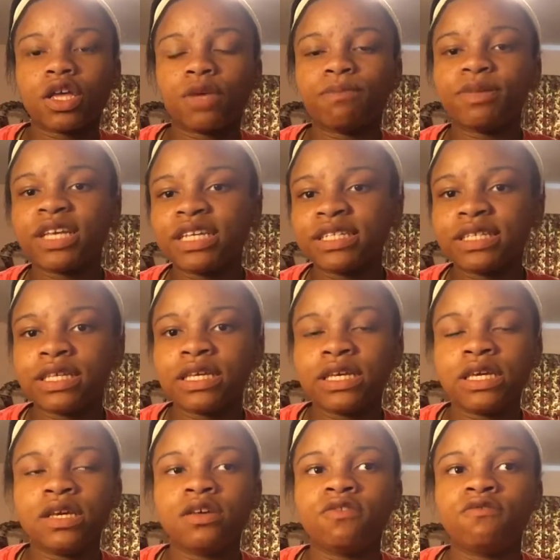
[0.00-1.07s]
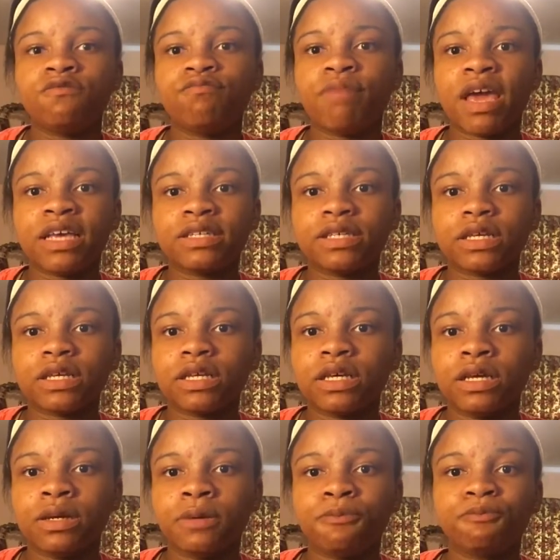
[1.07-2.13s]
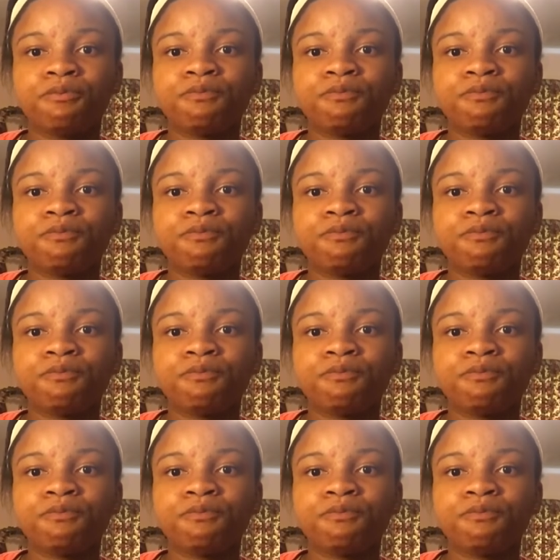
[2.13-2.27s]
Please leave, basically,